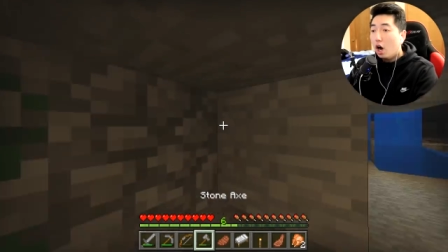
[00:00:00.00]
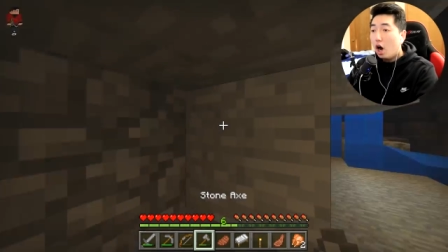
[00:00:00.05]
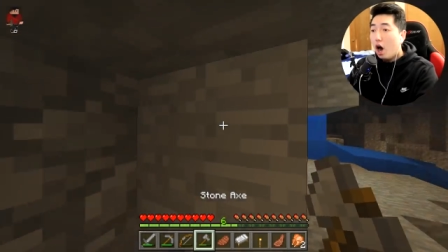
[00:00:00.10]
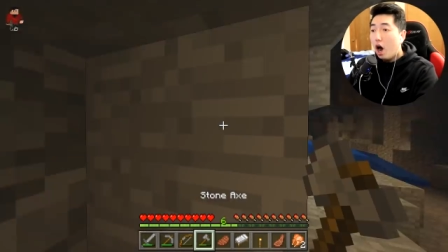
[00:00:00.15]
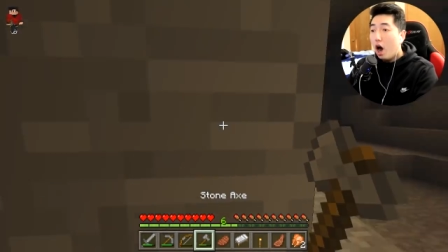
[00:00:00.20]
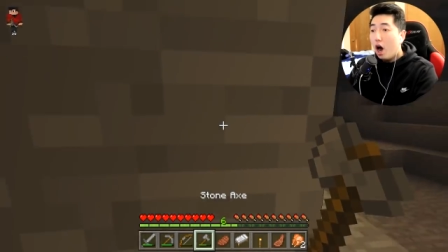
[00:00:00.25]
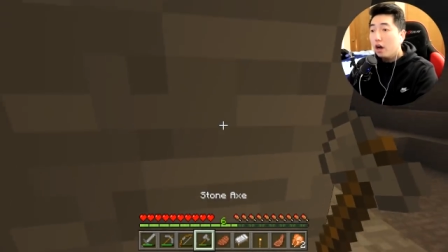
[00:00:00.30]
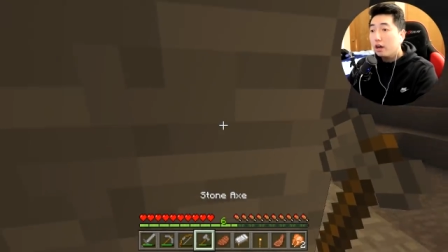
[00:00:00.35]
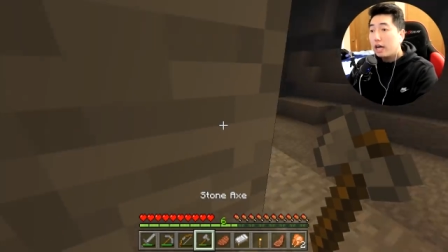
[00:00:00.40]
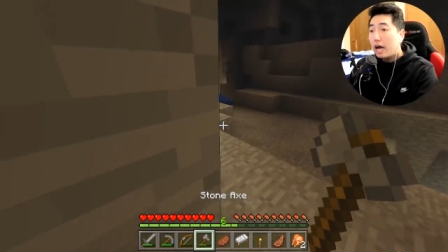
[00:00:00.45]

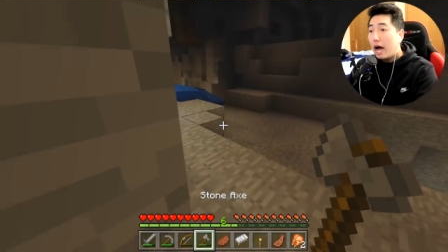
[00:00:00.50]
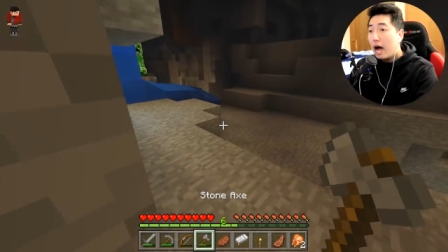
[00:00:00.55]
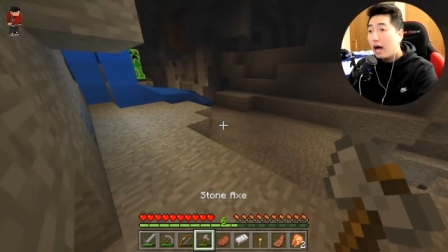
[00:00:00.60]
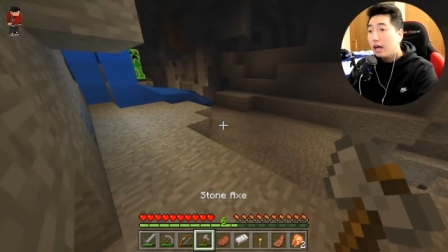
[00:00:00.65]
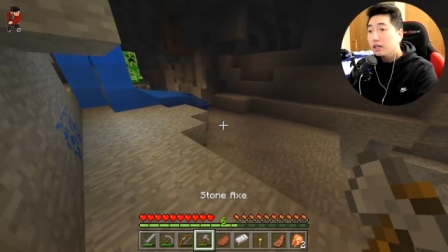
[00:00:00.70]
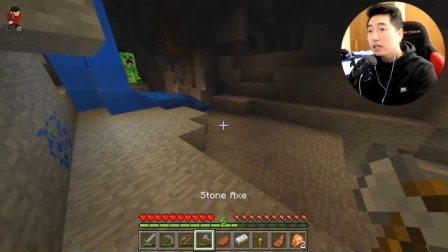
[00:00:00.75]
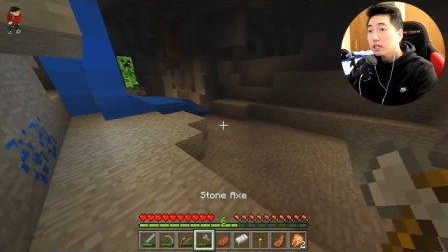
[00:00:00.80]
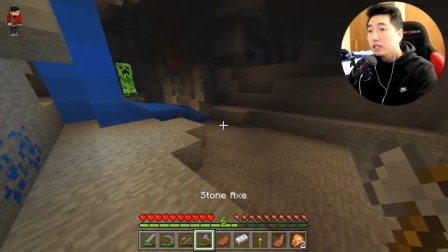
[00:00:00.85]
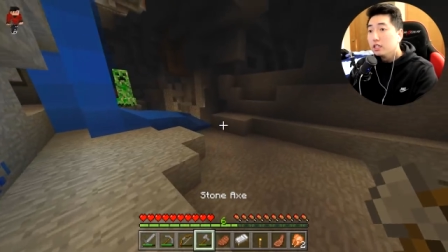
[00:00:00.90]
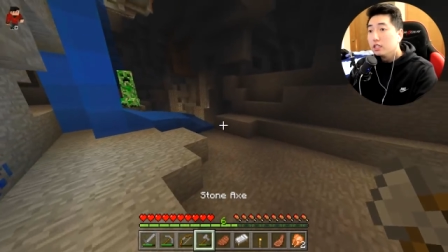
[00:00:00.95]
Oh,
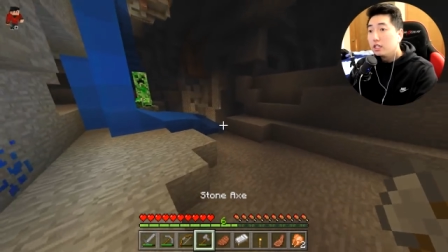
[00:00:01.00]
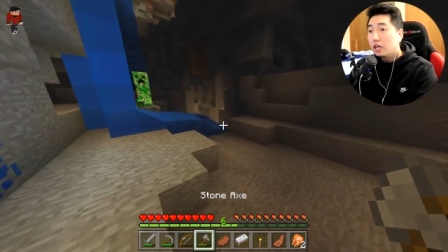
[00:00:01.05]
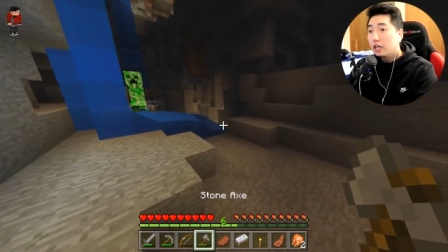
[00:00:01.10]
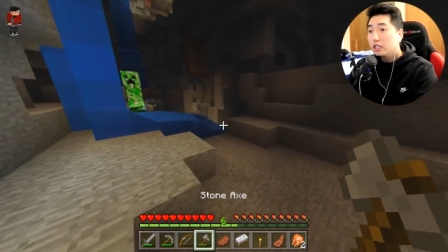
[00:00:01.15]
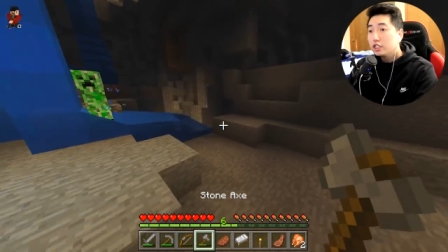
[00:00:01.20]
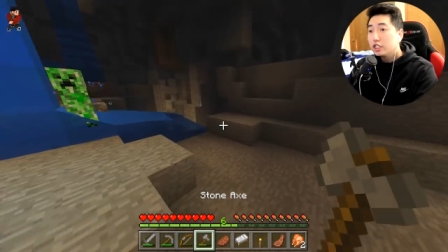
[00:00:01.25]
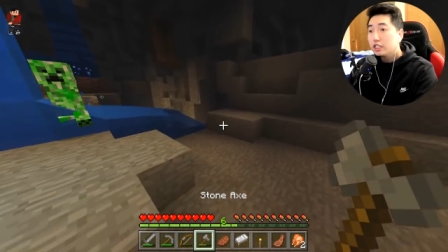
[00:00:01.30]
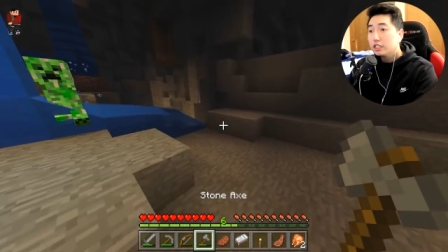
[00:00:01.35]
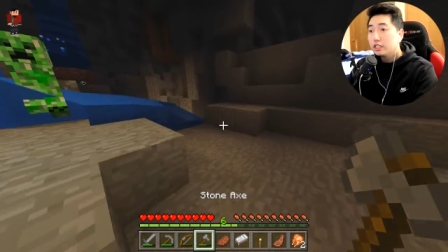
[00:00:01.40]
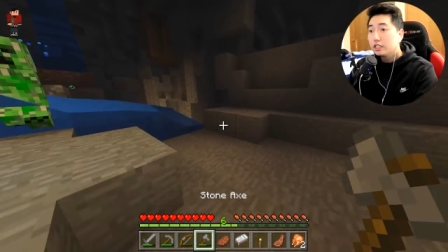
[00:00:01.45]
God.
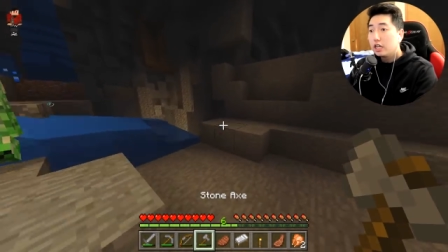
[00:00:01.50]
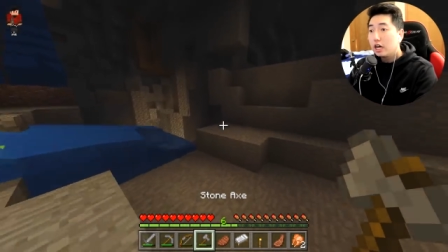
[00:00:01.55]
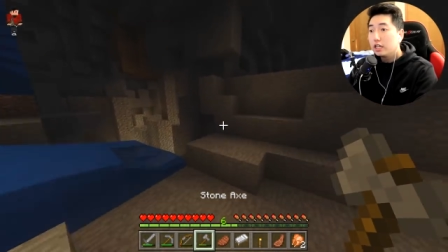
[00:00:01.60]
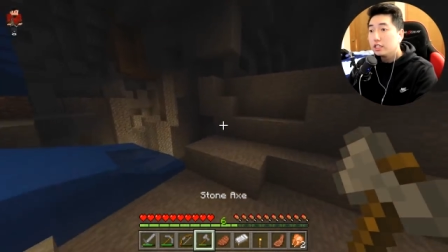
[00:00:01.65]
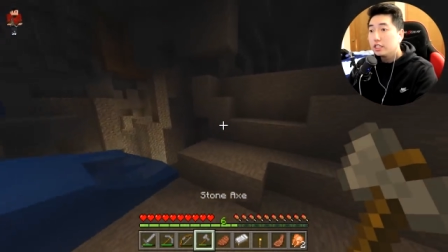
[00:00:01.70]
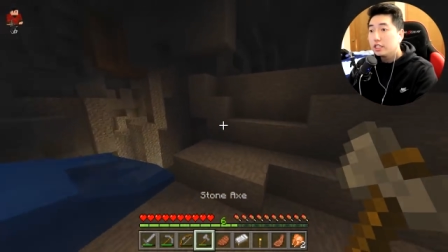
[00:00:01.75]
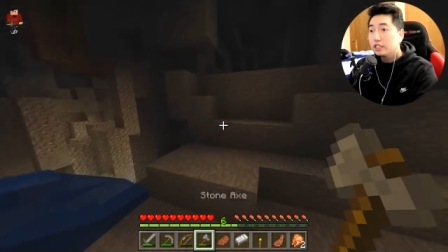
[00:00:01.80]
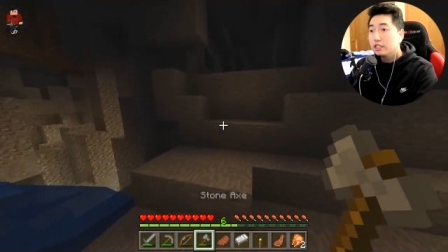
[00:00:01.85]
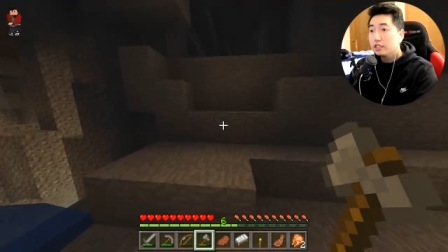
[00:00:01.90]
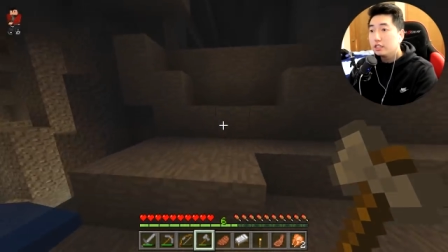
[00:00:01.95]
Dungeon,
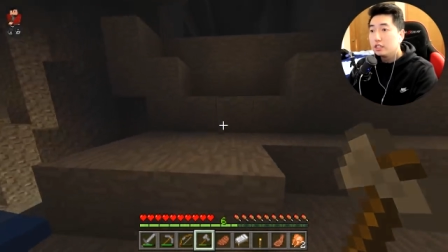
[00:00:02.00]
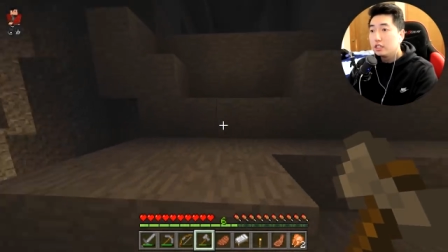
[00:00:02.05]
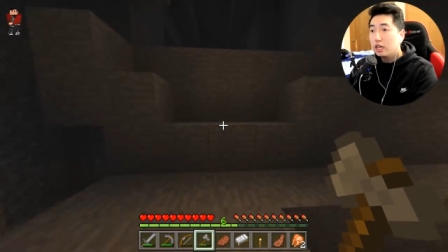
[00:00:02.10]
dungeon,